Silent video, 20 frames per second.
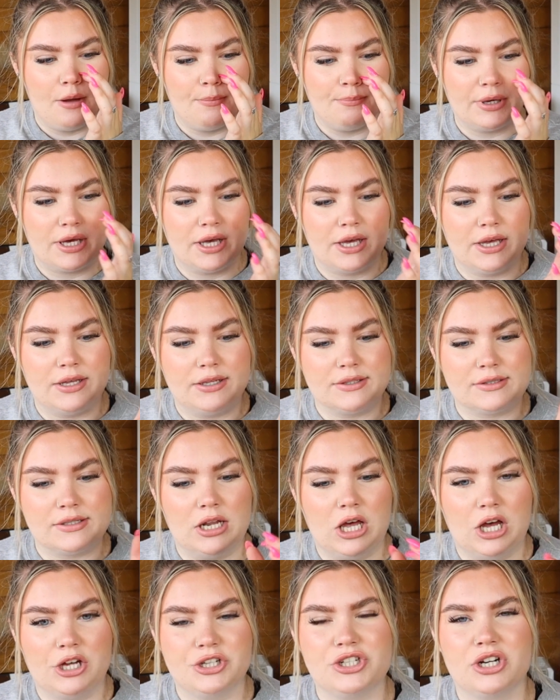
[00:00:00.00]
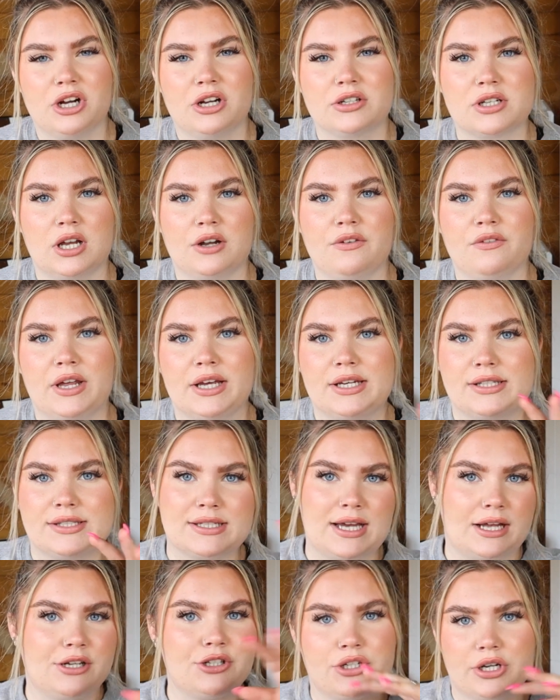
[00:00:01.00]
because last year I was kind of like
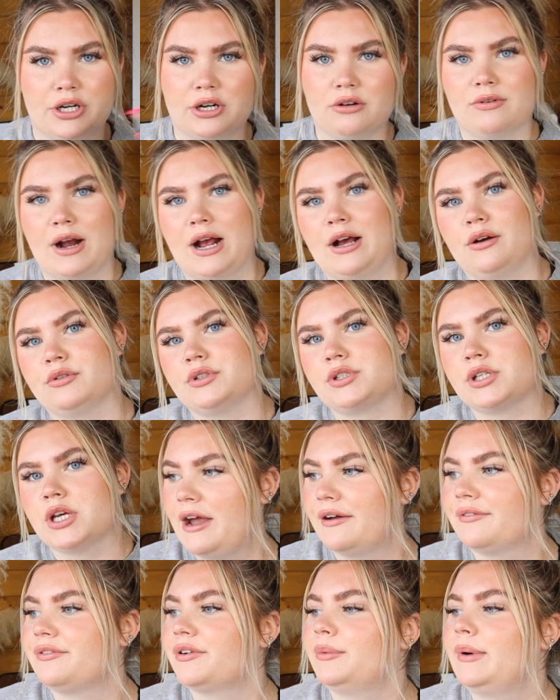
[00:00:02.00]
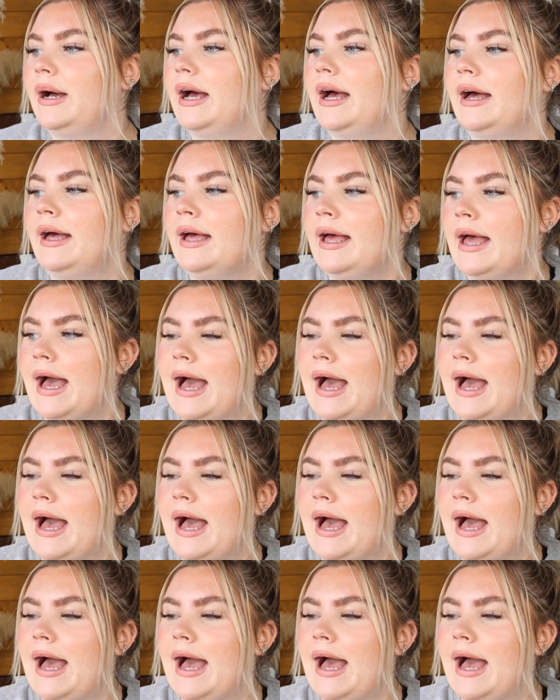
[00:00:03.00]
scattering around everywhere,